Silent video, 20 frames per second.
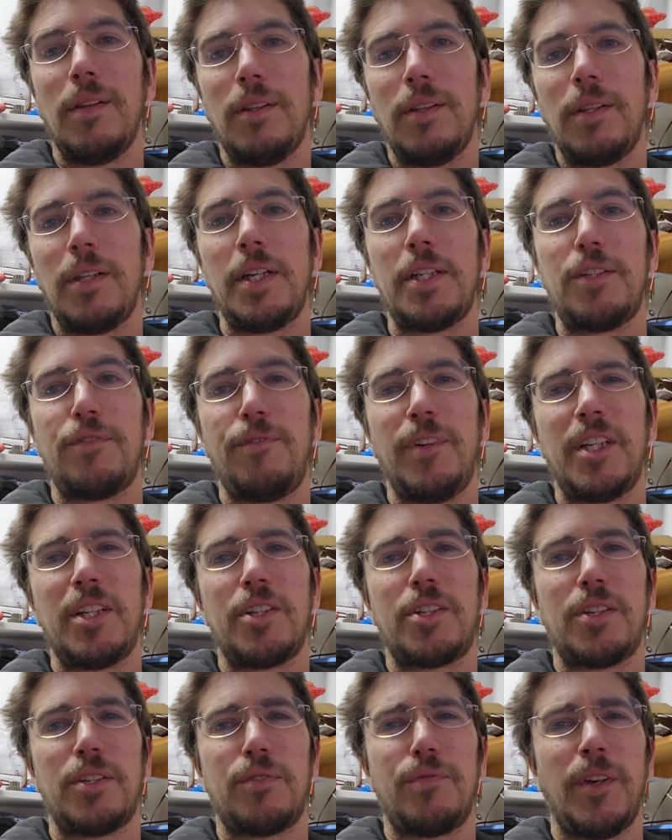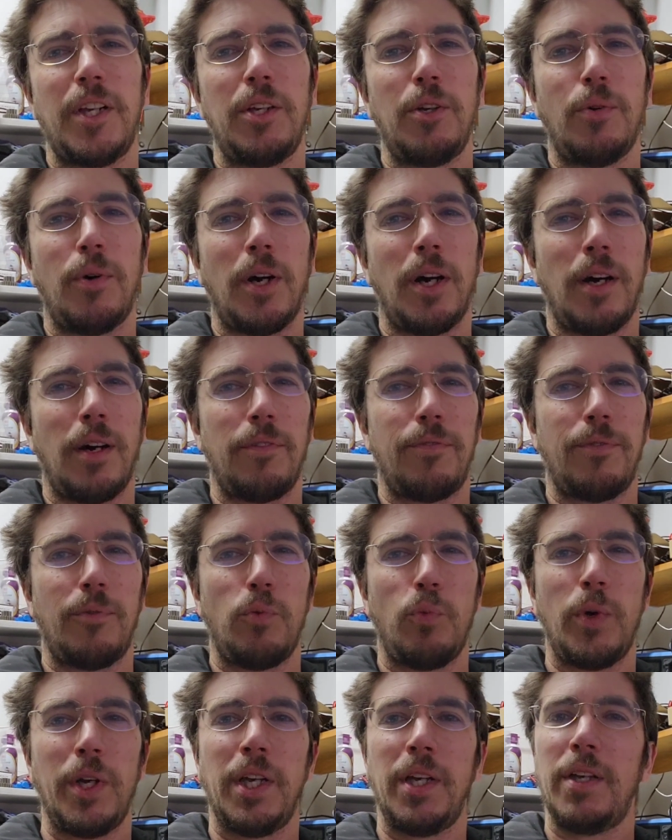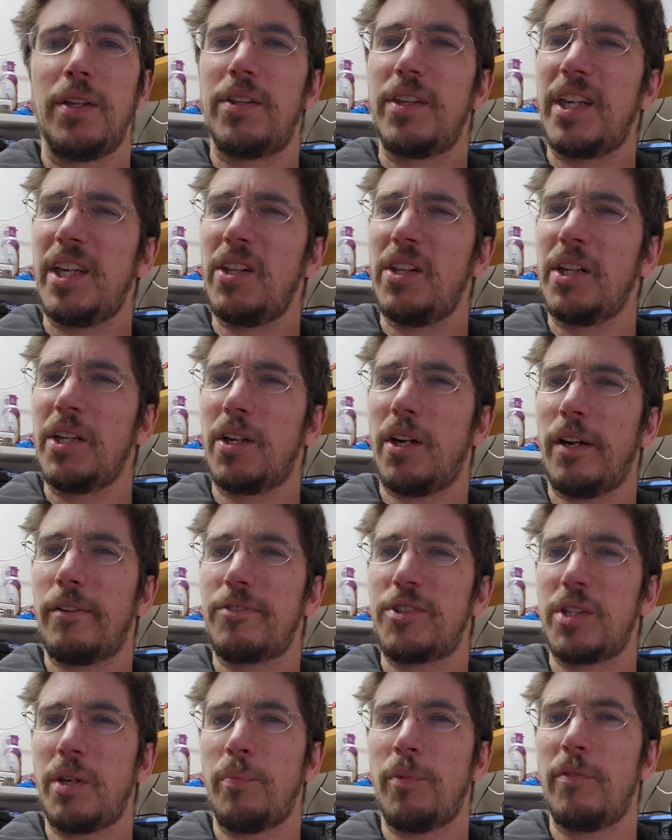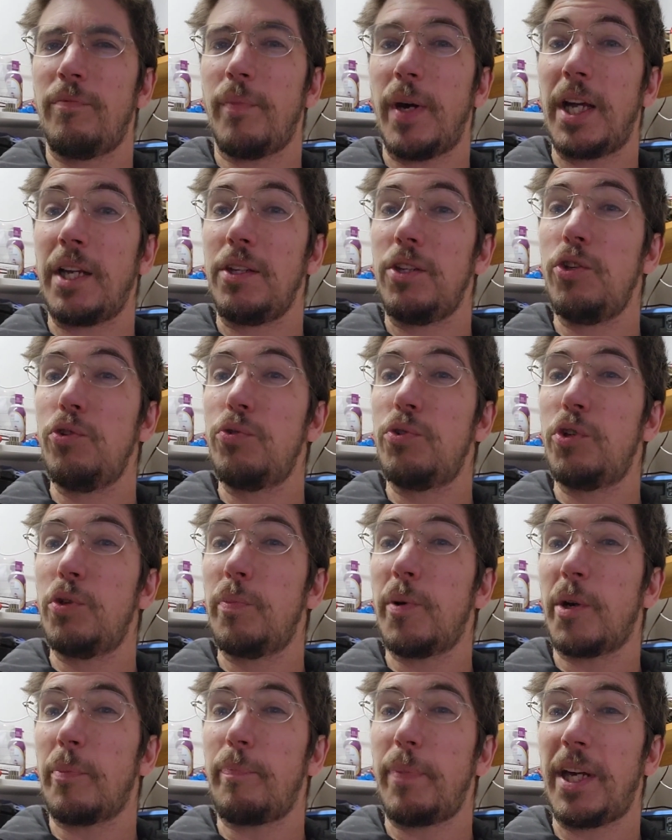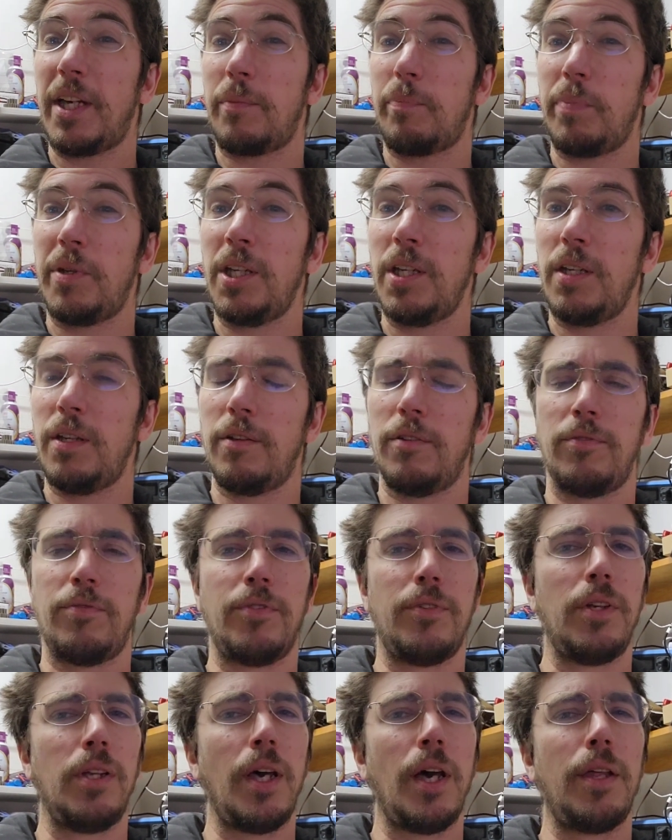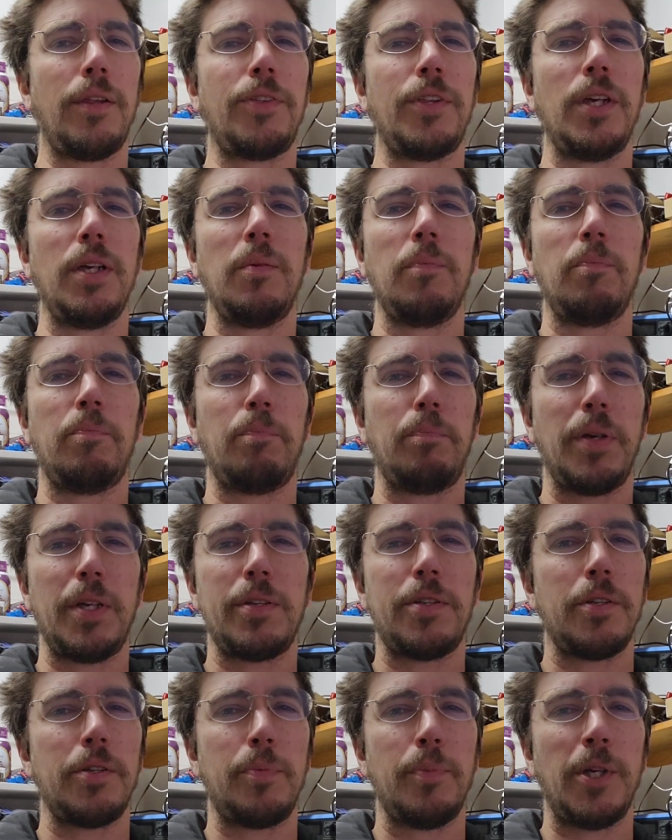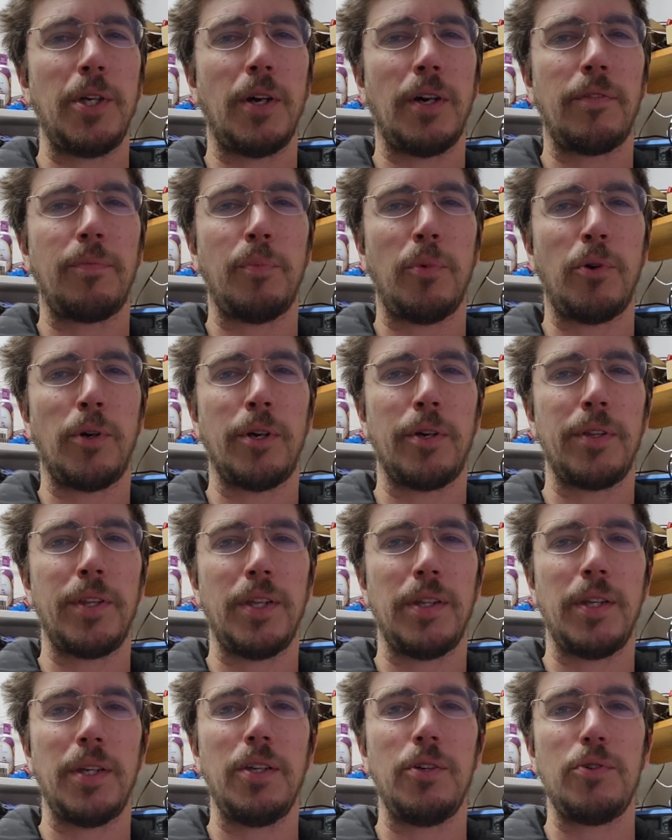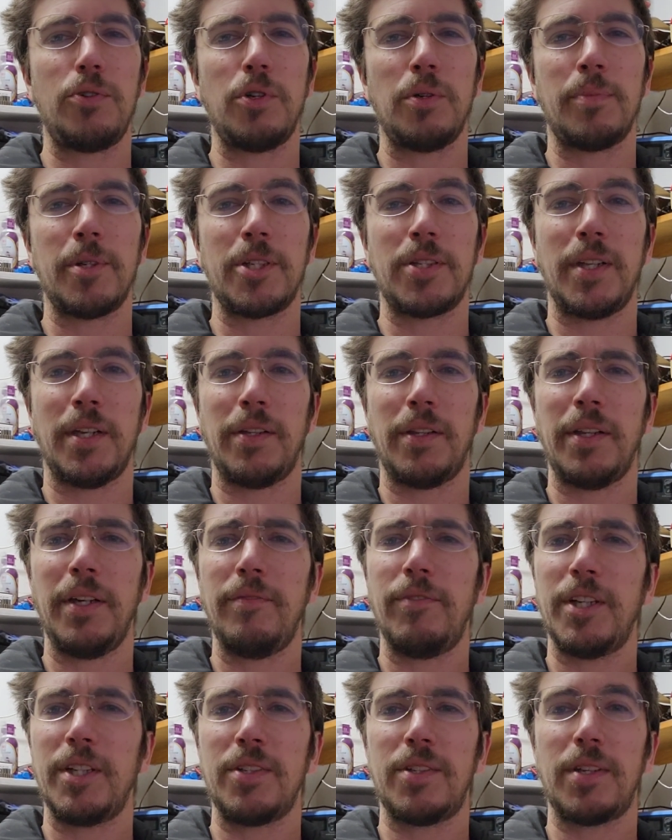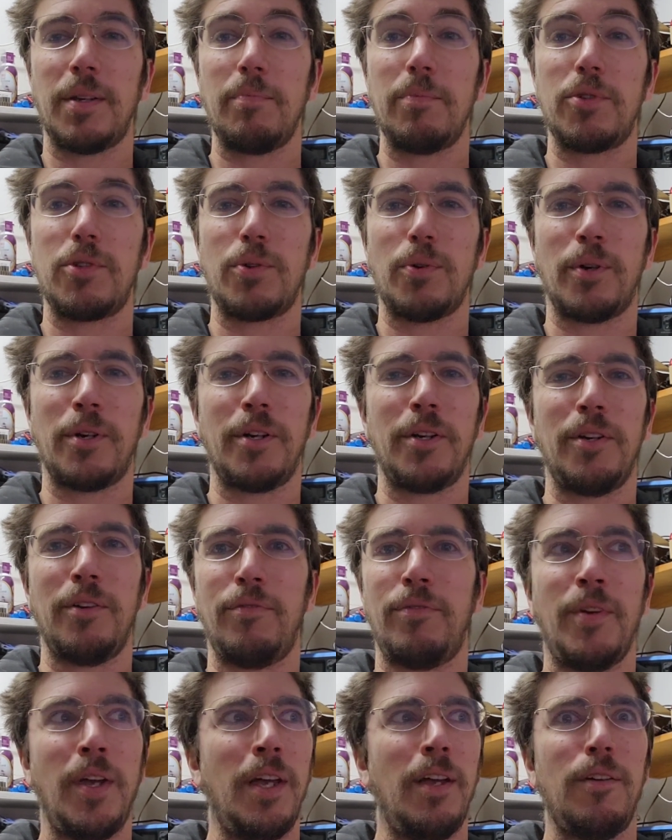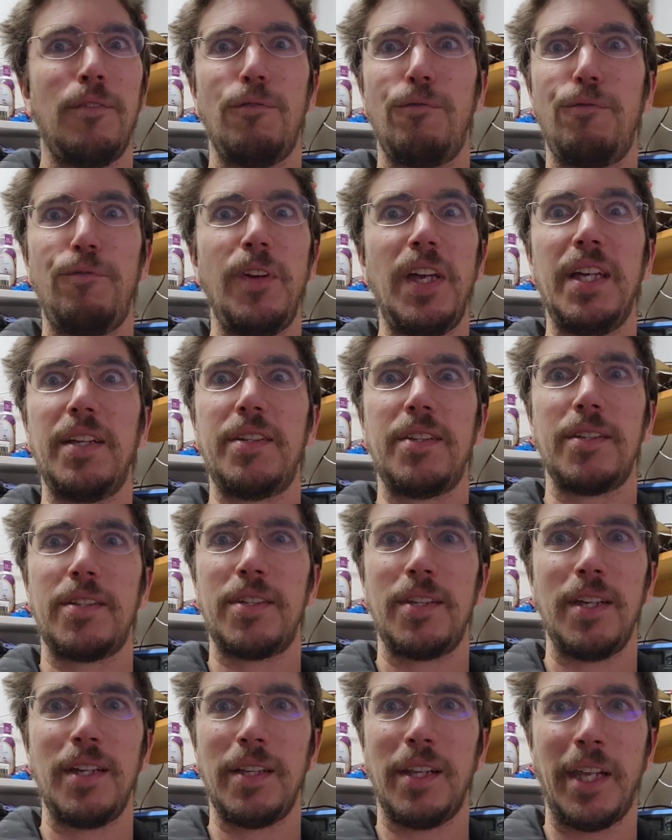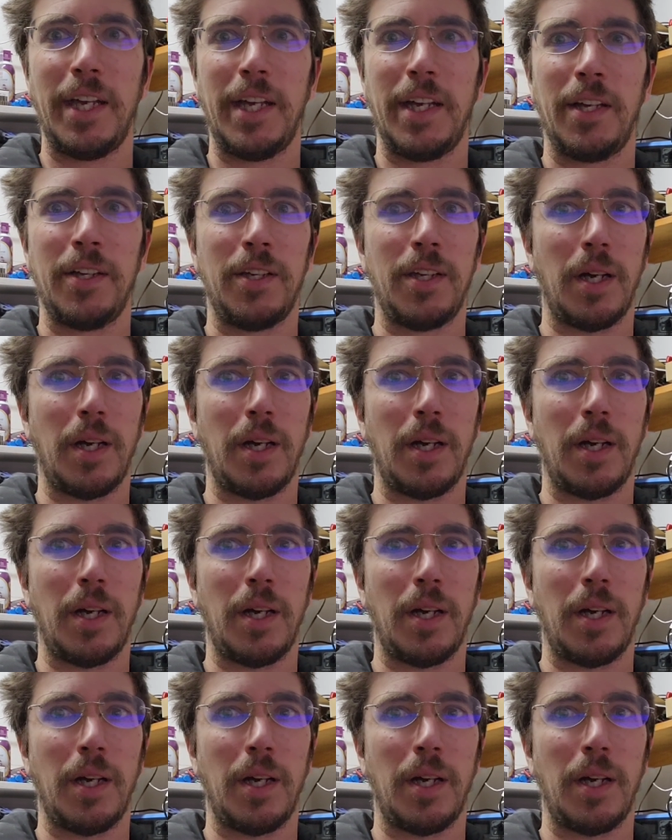Let's finish this video off with killing off some of my YouTuber pet peeve. Nothing pisses me off more than the YouTubers that live in some sort of fantasy land